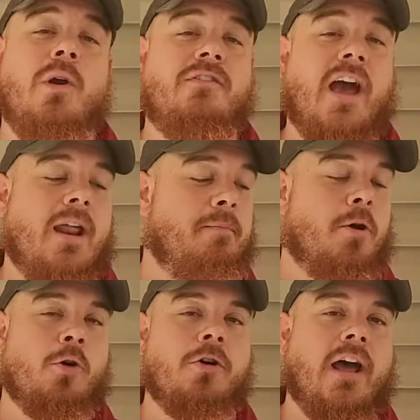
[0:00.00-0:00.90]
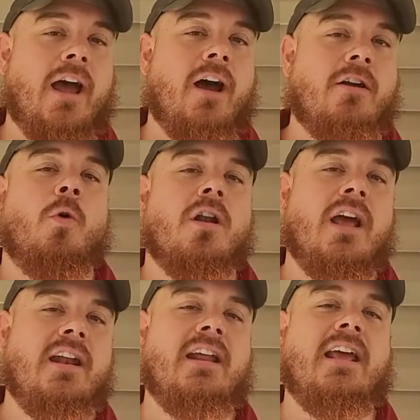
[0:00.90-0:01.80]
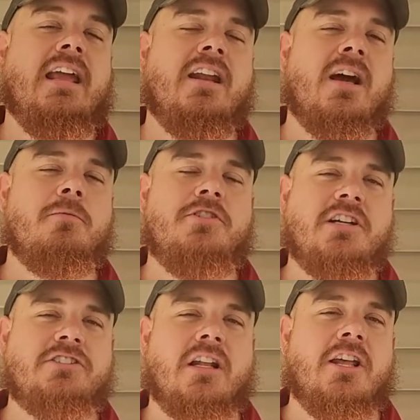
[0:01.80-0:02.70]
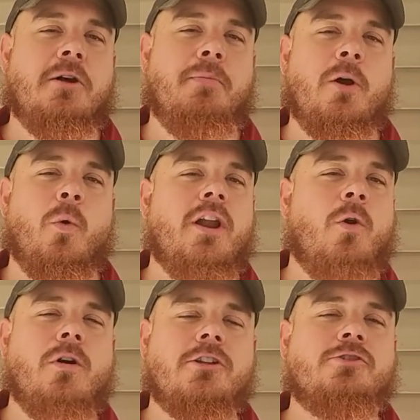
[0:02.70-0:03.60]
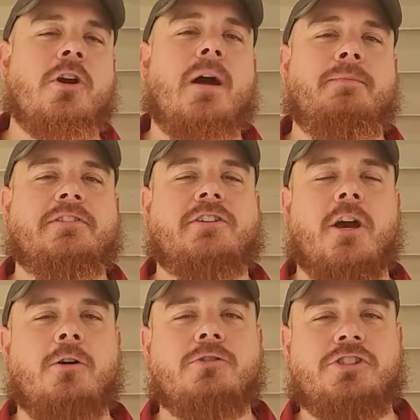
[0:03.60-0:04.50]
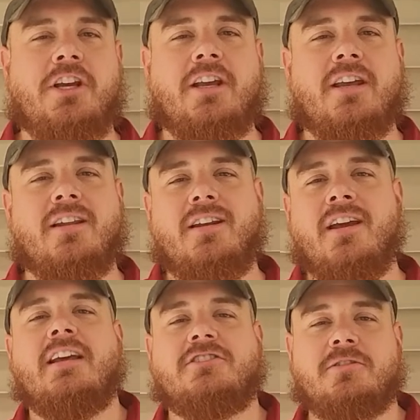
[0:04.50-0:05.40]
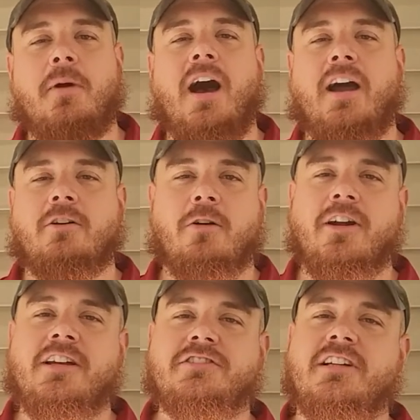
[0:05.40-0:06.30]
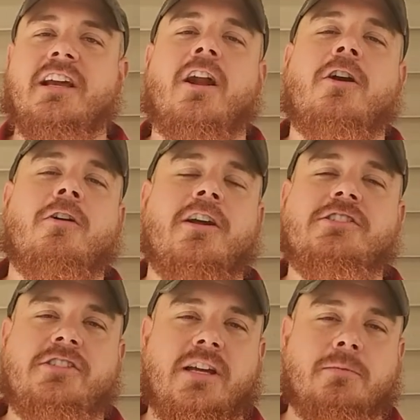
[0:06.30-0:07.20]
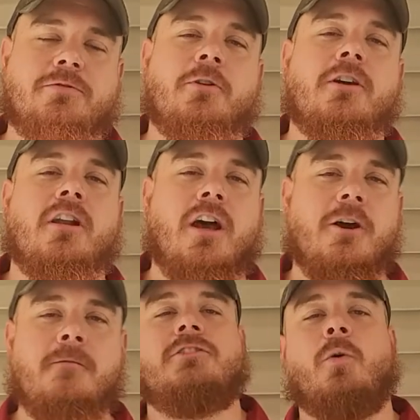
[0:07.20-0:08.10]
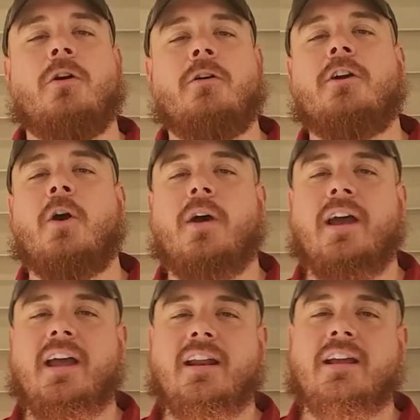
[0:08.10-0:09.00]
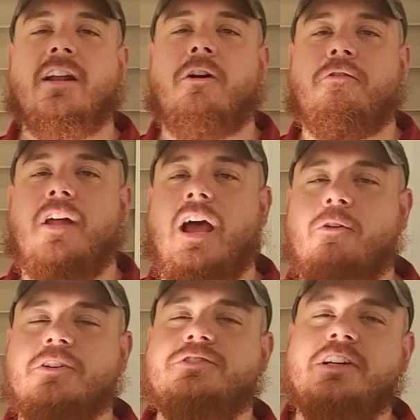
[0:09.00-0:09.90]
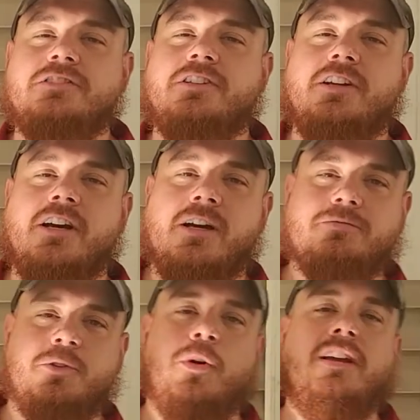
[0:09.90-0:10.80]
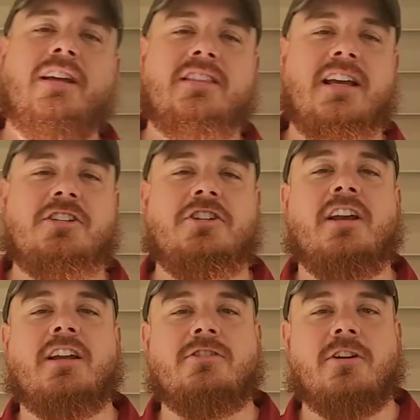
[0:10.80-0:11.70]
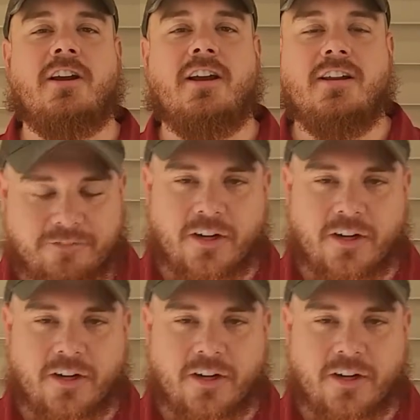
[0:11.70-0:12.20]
We've got it pulled out. We're letting it heat up just a little bit. We don't wanna drop this cold chicken in some hot grease and get our grease temps real low. So we're gonna go ahead and get our flour seasoned up so we can get that chicken dredged.